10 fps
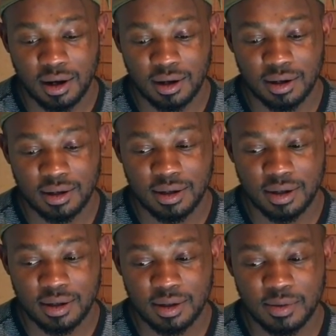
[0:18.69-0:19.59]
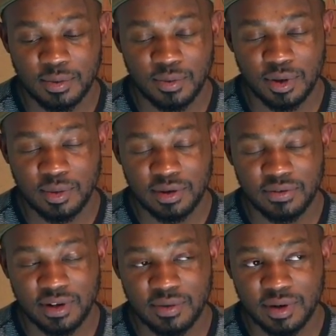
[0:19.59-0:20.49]
One of my
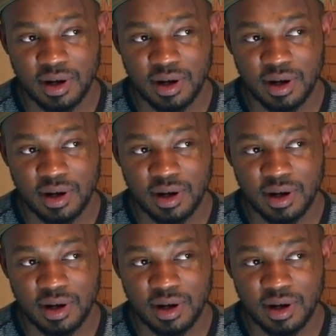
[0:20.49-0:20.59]
favorite